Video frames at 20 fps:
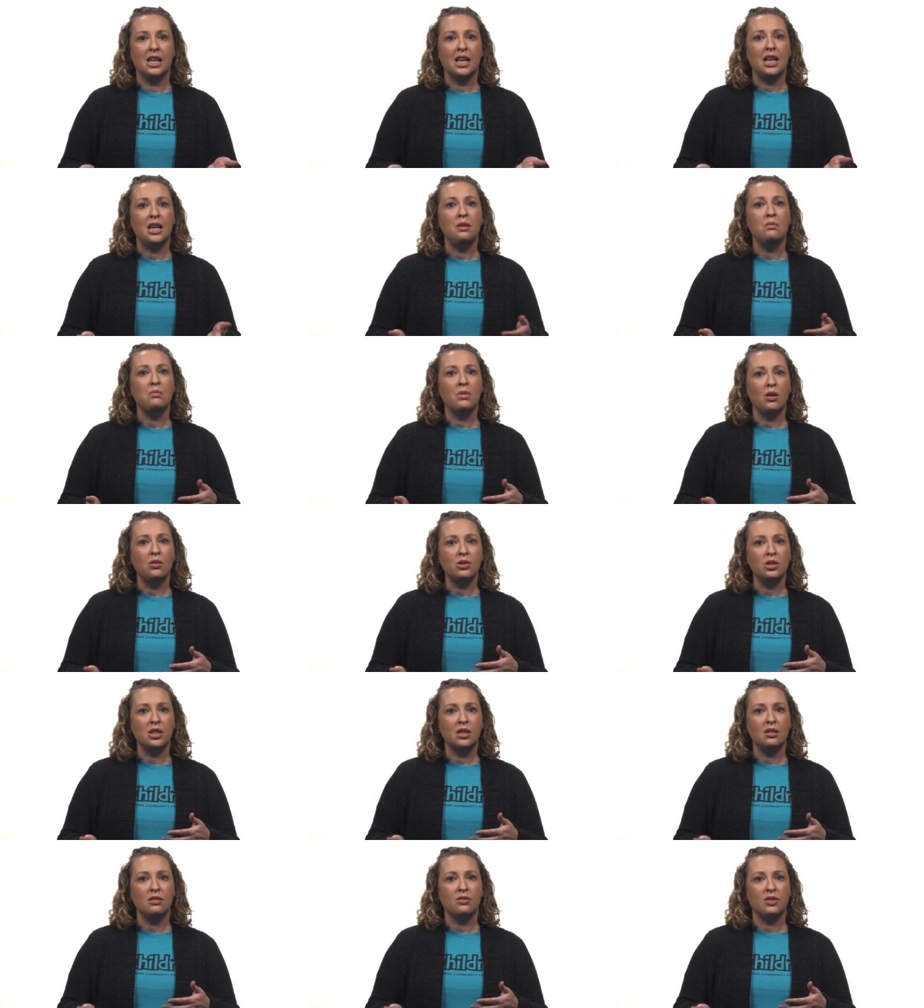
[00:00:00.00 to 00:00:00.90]
He
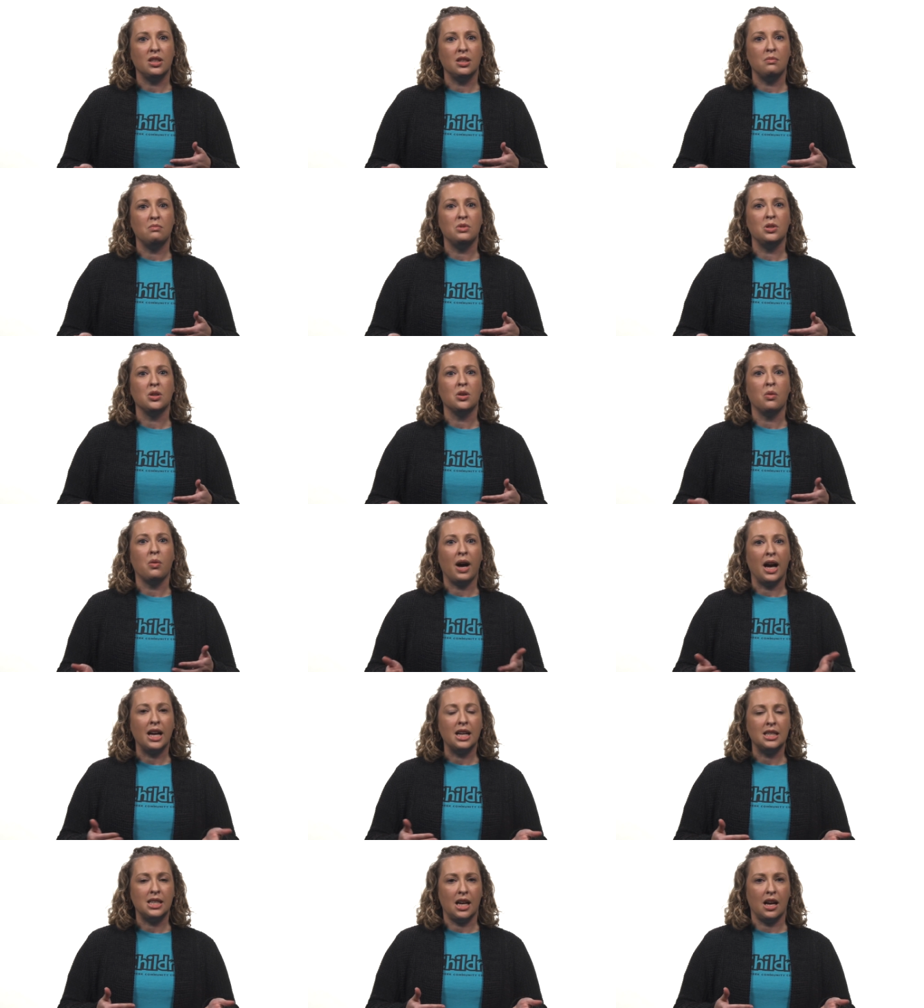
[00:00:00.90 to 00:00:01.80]
motioned for them to
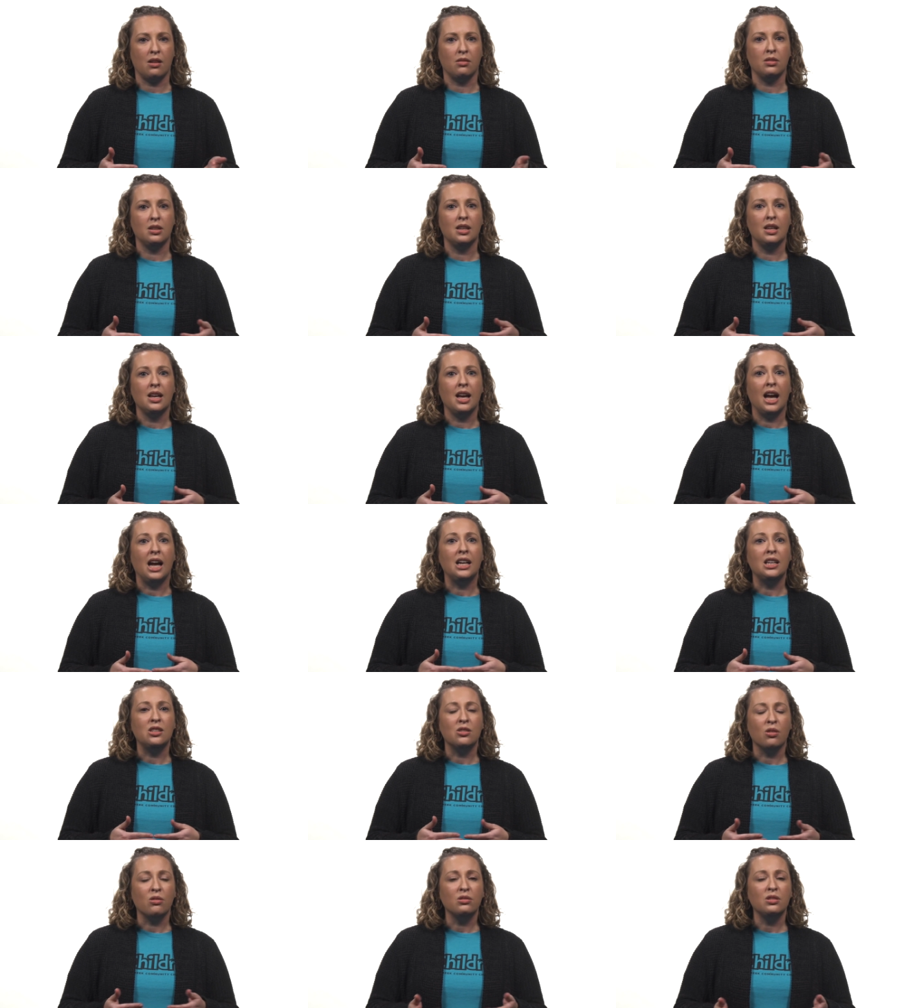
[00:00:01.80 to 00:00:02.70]
quiet down
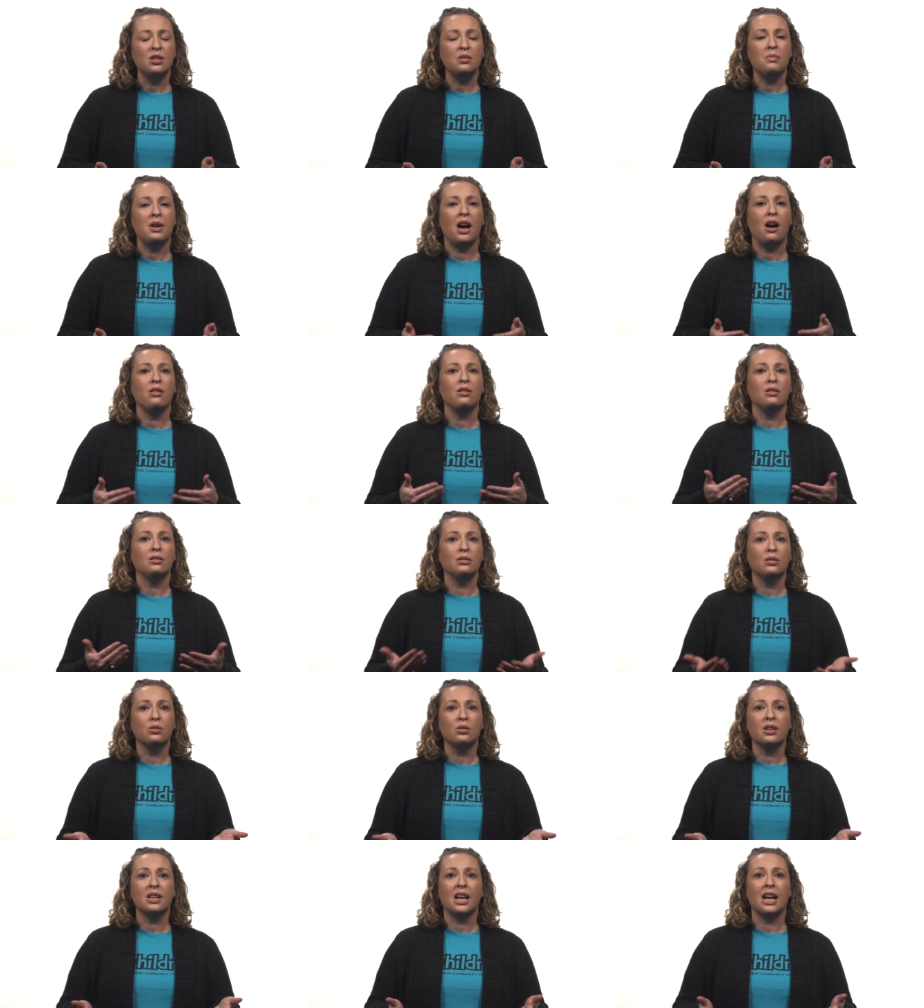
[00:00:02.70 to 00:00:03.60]
and told them how the
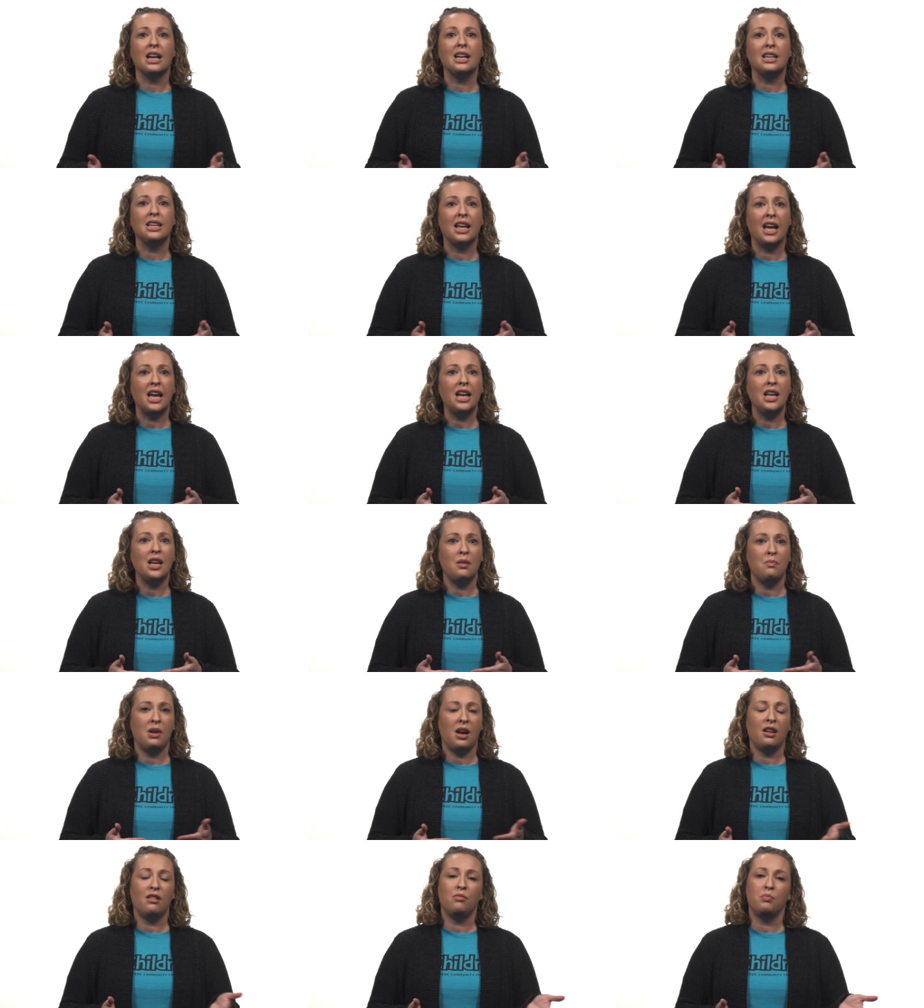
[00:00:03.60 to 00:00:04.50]
Lord had led
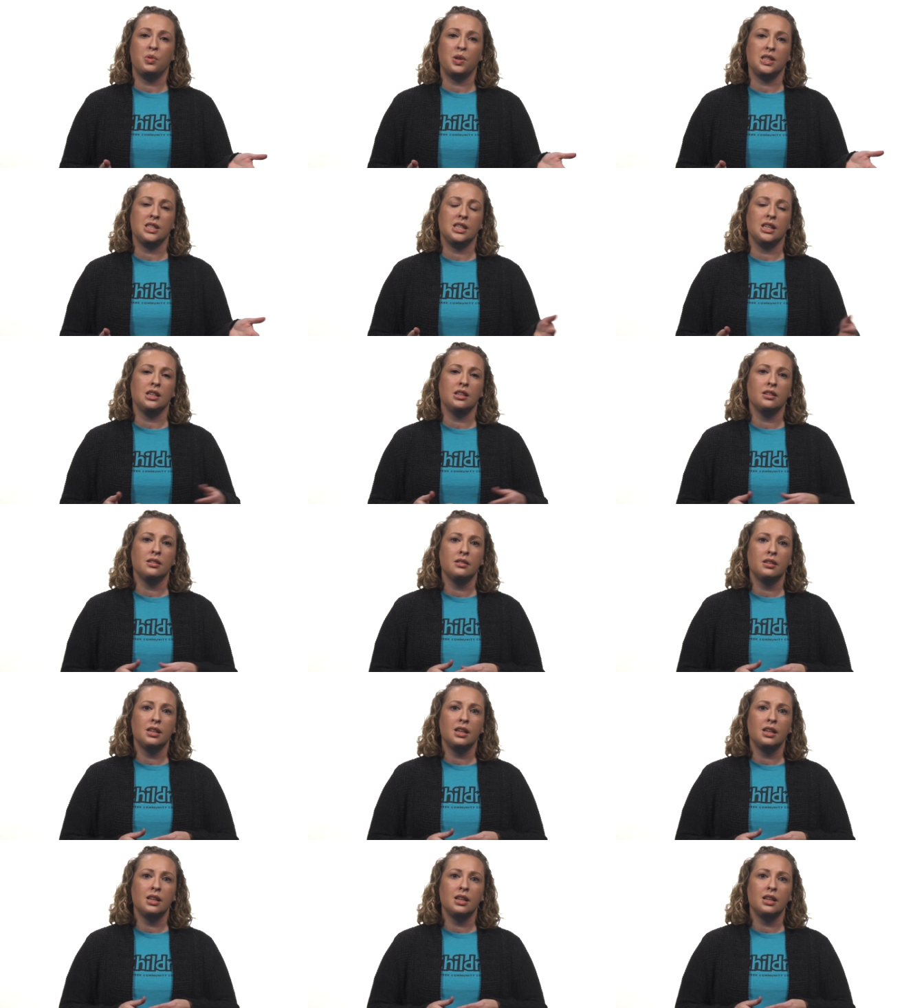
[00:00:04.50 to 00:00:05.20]
him out of prison.